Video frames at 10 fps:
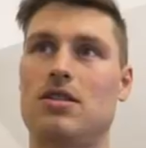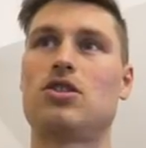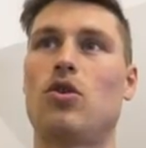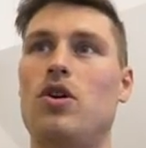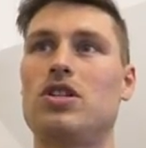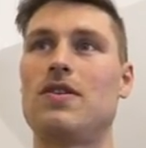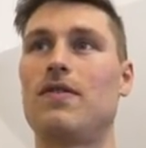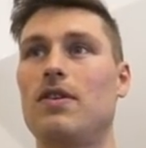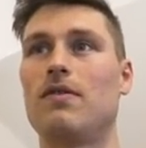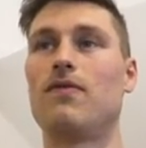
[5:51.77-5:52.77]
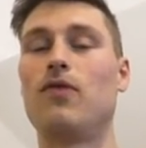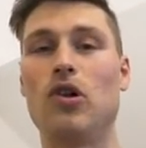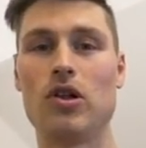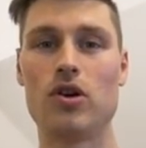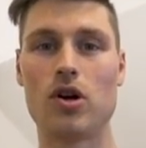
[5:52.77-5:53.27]
storage even
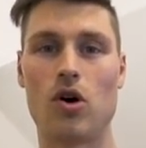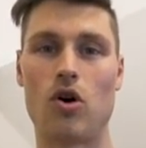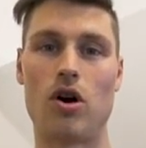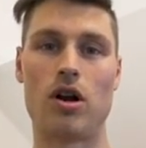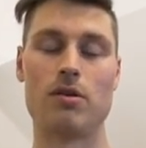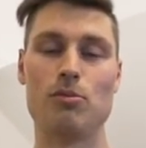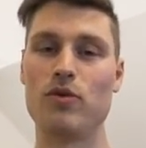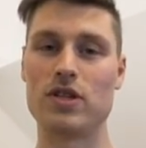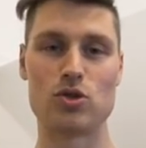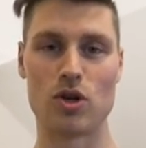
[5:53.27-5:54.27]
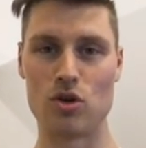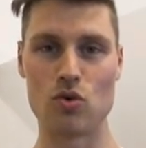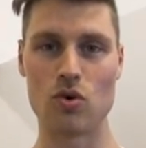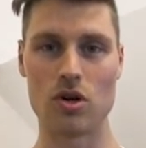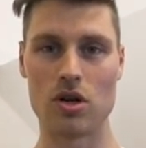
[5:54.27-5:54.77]
fuller or move into a
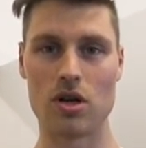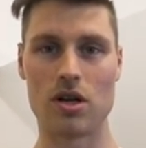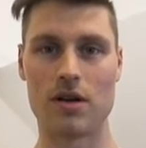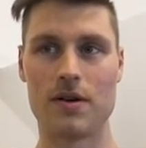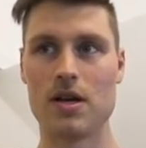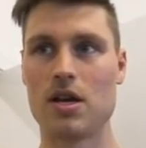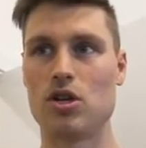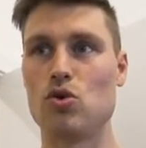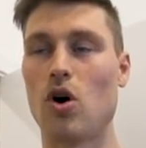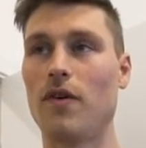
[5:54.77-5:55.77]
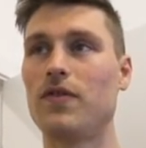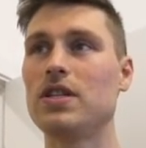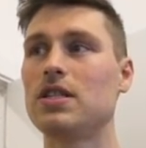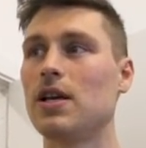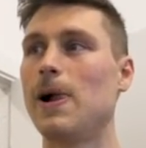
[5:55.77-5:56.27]
new, uh, new
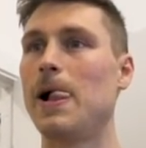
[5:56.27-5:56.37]
office.